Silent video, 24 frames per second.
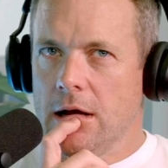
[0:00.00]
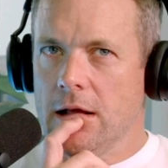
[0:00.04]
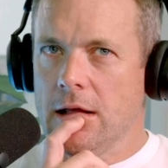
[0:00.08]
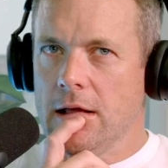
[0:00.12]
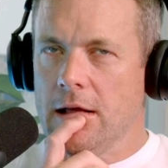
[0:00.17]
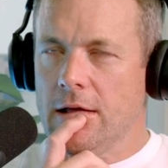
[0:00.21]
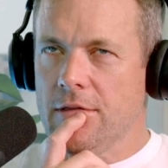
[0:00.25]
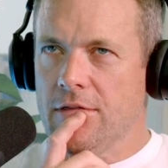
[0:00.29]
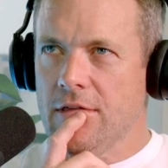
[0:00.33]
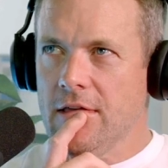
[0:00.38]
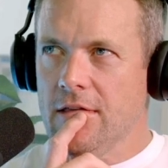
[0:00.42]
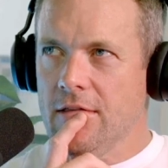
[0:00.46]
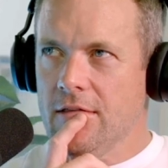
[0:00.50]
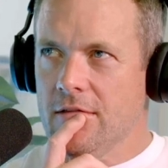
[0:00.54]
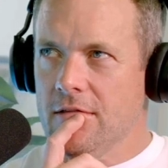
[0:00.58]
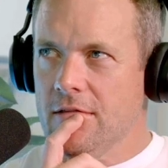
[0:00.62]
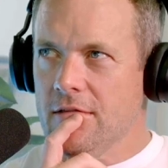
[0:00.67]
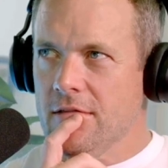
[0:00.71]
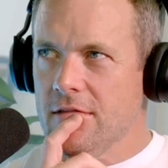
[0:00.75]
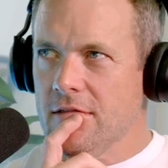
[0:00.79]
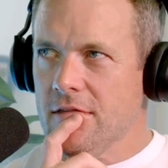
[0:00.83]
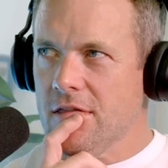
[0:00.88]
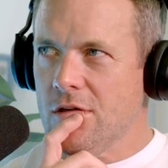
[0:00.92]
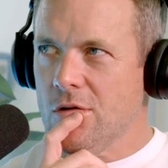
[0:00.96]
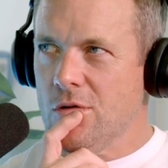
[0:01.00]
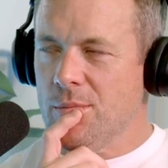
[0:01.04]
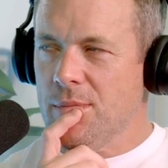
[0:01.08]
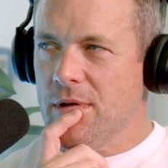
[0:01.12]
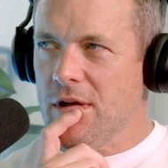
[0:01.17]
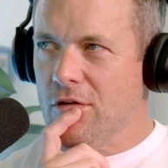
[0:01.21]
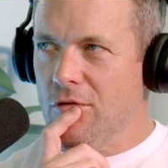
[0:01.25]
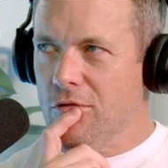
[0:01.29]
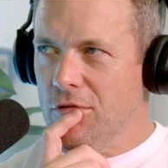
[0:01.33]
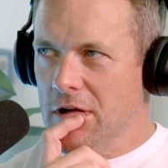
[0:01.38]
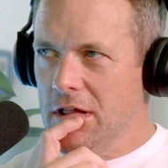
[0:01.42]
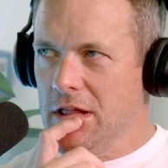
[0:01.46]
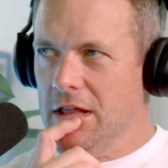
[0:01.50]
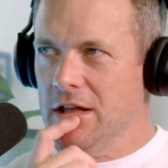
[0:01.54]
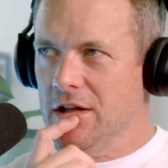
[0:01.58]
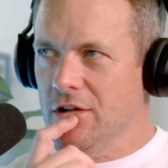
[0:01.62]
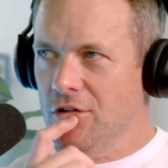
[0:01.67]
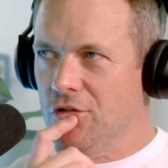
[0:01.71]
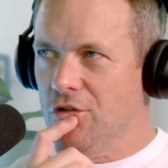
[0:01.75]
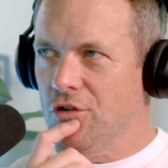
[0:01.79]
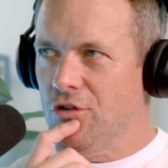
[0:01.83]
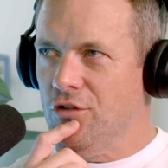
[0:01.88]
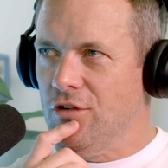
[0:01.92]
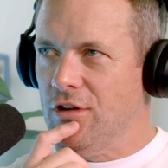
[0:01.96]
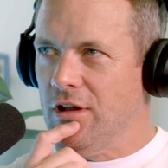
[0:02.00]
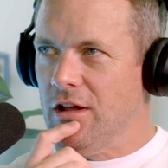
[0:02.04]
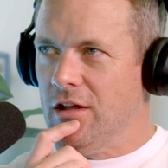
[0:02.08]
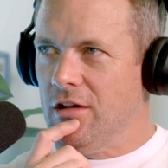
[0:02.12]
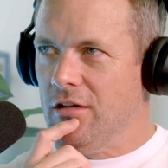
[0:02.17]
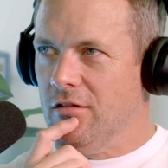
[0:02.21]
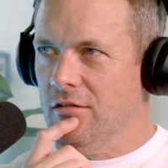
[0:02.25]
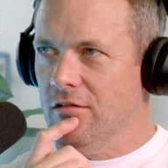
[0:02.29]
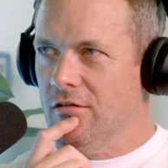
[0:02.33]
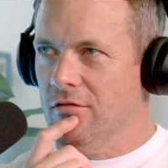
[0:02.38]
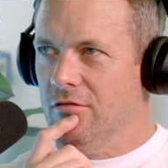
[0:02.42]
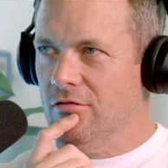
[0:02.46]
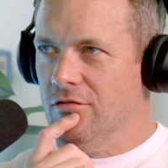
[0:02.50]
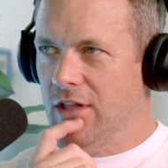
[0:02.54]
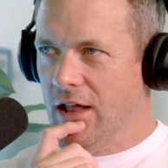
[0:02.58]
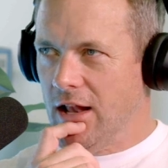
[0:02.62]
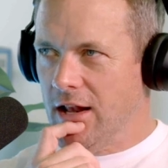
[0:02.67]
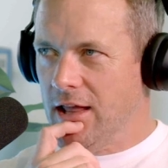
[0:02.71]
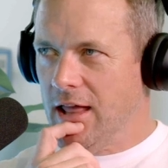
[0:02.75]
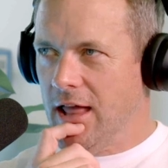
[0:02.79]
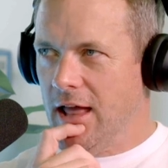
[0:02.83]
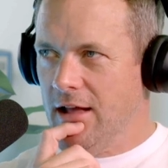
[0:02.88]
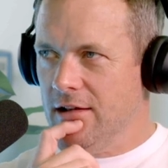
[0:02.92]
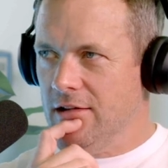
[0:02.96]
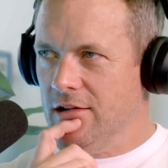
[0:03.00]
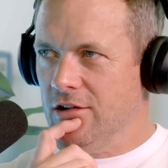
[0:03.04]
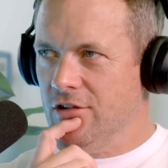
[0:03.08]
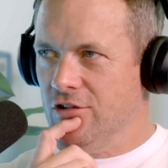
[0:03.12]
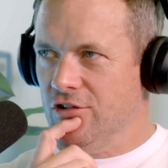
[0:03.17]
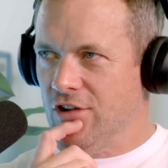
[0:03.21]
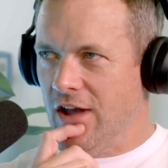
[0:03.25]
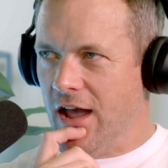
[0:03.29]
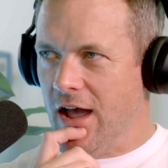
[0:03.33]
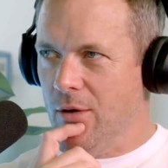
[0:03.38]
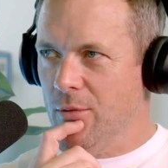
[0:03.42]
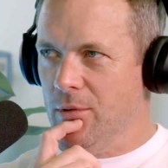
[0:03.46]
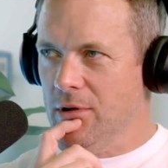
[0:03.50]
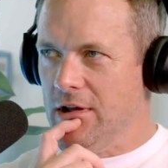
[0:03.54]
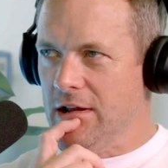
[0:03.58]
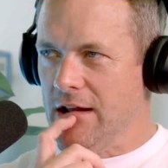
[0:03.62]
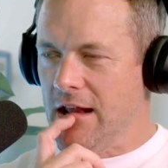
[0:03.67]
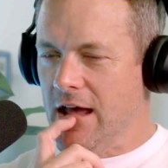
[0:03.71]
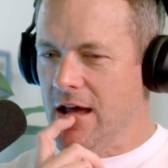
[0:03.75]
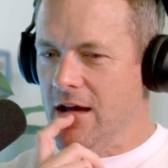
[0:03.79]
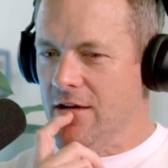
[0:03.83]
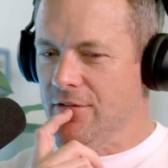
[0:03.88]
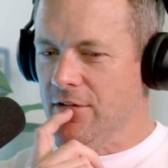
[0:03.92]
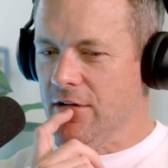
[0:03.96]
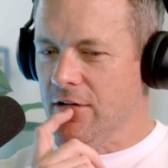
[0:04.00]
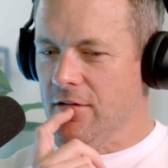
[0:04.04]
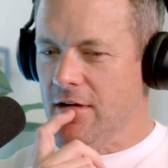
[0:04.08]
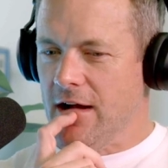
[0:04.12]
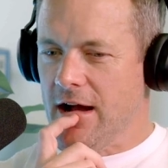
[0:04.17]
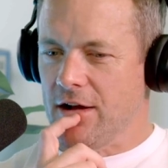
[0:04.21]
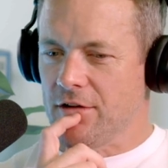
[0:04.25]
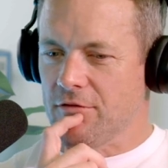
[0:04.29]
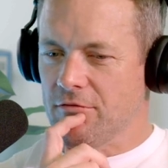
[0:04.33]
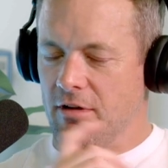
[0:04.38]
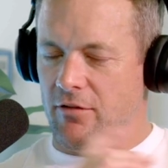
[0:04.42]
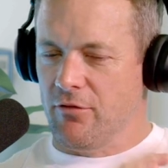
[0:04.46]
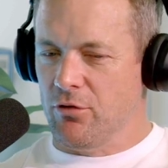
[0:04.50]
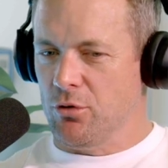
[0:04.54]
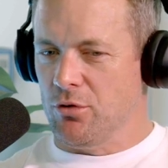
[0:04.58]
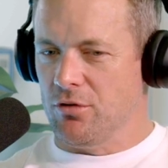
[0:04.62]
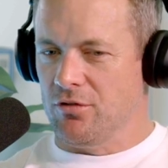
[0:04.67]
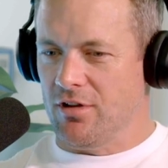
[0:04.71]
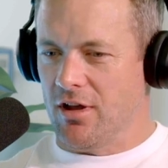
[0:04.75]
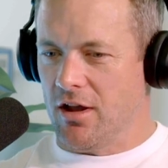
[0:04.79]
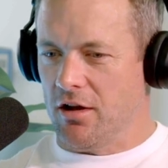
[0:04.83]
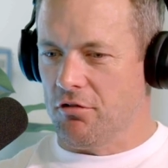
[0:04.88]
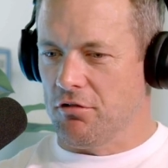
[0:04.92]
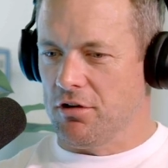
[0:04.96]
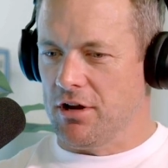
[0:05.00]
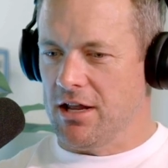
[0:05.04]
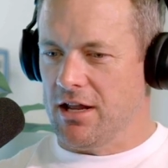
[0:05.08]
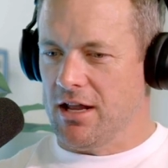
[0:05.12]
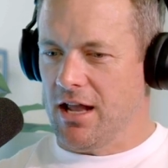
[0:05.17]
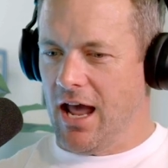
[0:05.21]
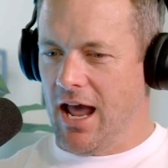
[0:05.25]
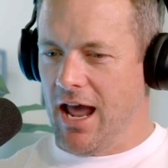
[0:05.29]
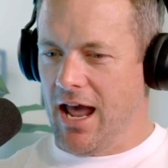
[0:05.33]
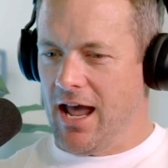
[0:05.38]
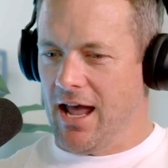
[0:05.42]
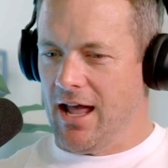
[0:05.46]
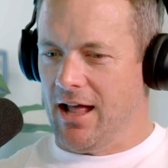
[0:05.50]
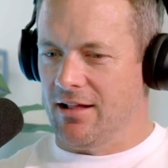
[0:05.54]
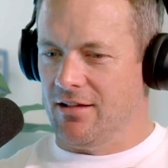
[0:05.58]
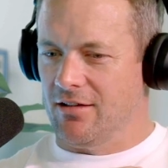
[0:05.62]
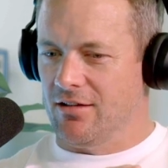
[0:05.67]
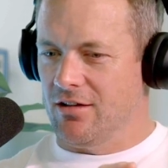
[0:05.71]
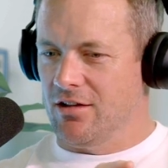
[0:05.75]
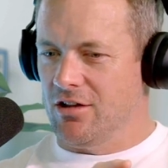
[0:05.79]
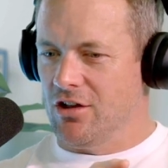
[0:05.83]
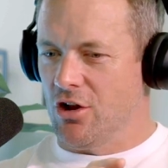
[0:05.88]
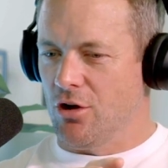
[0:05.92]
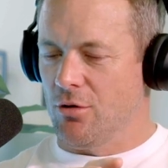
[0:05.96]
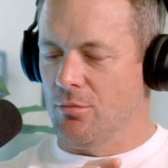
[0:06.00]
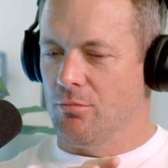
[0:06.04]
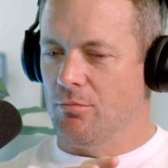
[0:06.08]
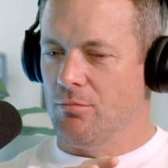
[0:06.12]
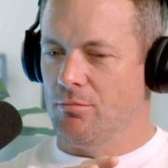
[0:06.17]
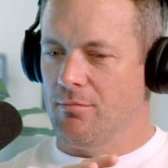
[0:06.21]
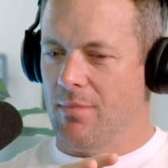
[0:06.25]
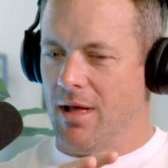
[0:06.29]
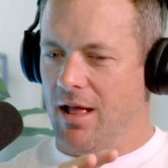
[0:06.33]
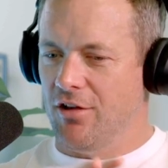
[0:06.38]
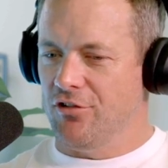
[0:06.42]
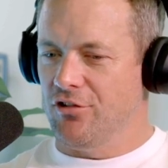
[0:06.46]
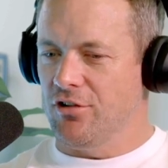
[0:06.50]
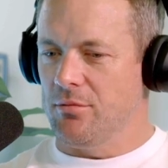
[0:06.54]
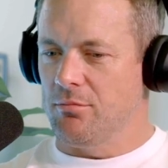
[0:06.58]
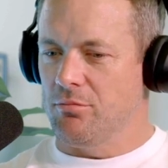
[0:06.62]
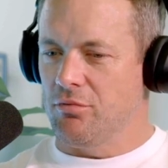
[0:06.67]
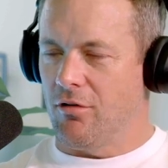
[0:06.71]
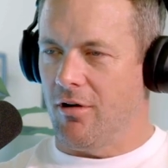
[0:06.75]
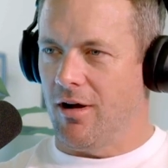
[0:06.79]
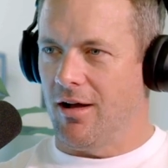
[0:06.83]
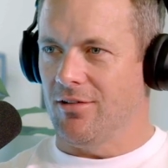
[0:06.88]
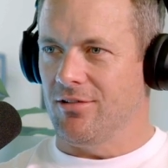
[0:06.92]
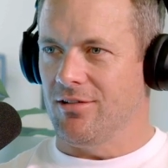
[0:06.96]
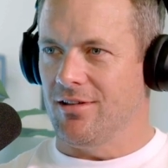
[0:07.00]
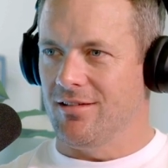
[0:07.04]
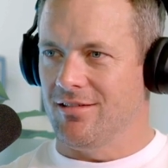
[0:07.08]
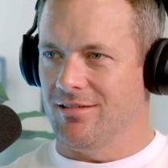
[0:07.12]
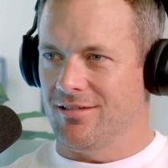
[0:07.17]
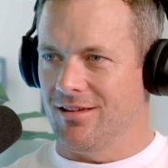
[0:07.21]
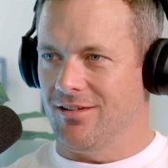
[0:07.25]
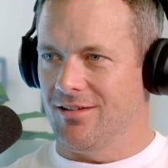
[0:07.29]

I think there would be a really interesting dedicated chat we could have around revenue integrity and managing pricing